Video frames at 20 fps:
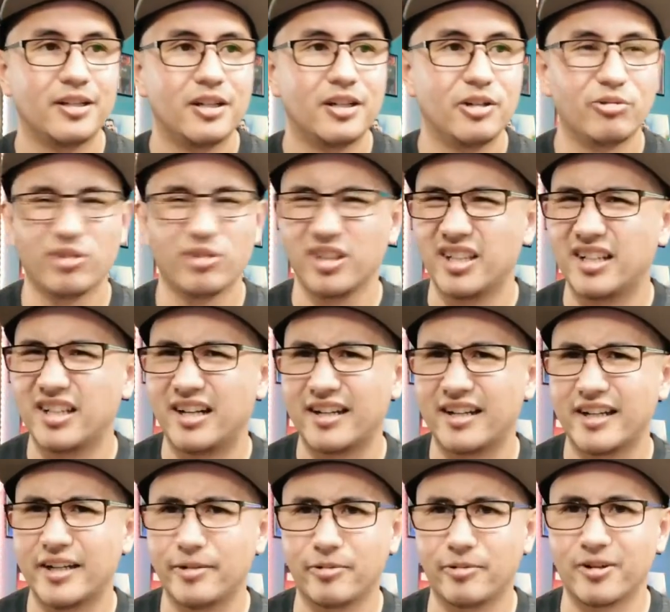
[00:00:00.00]
really
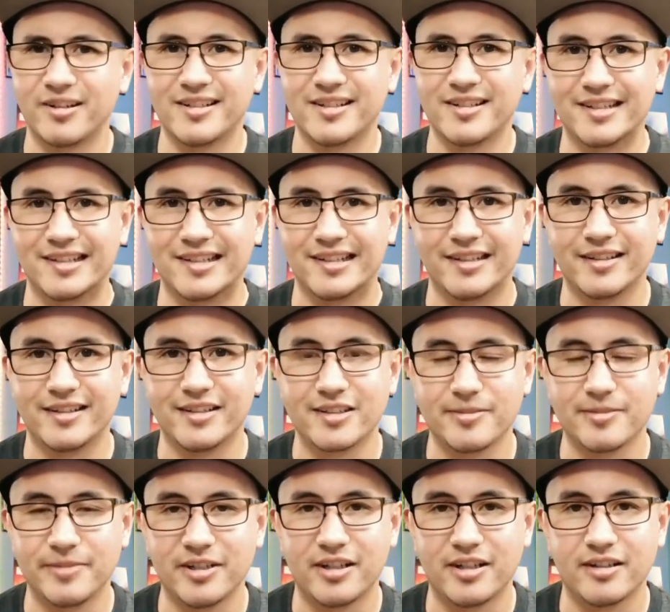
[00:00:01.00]
gone anywhere and done anything,
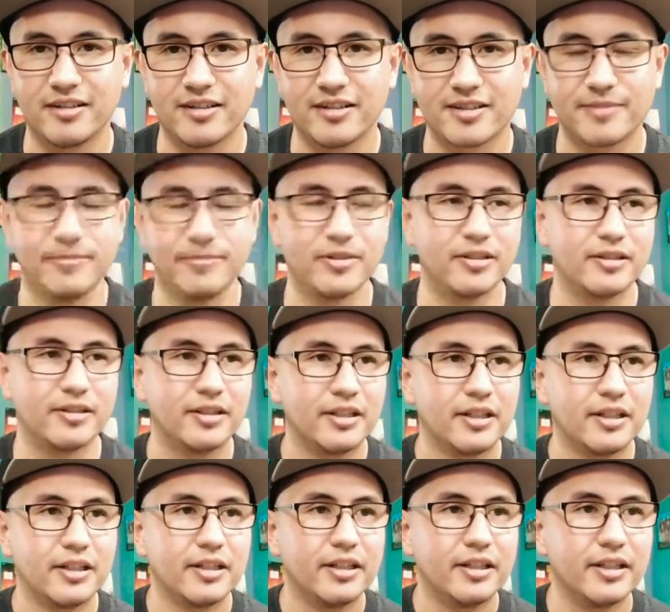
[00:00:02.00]
to be honest. But
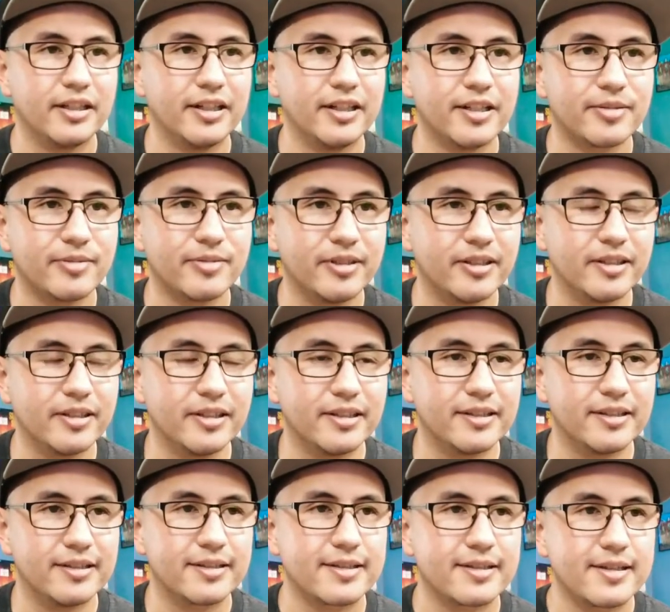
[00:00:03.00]
it is what it
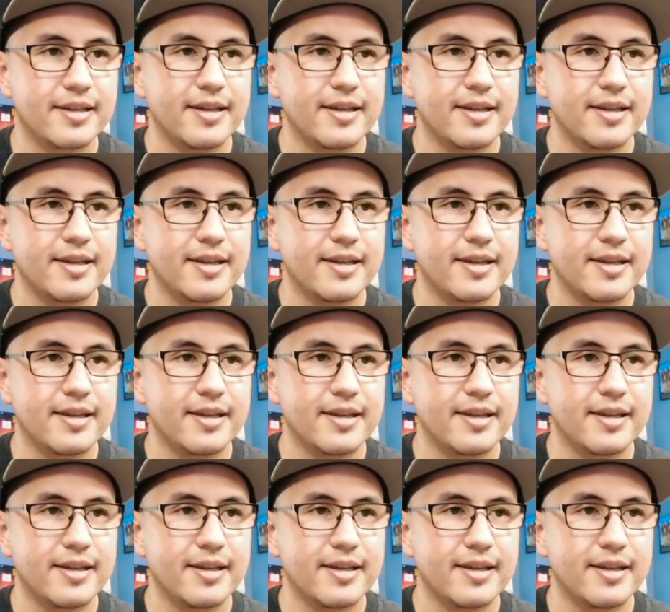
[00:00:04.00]
is.